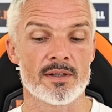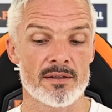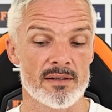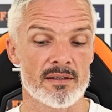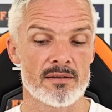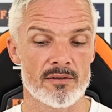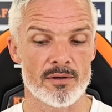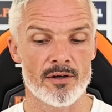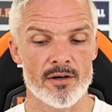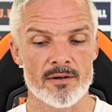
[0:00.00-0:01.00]
And I think in
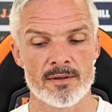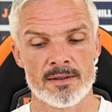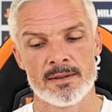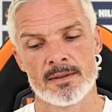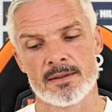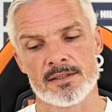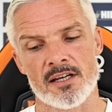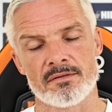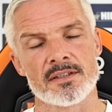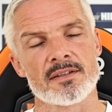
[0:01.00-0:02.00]
another
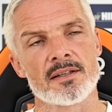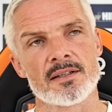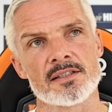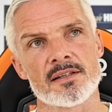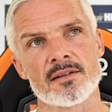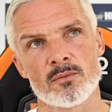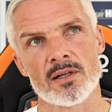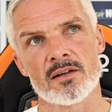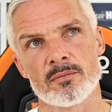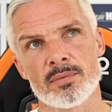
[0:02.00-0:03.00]
7 to 10 days, I think
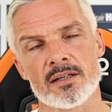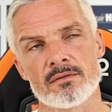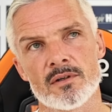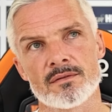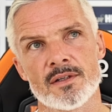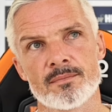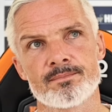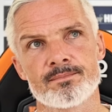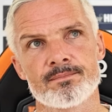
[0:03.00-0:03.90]
we'll have him back involved.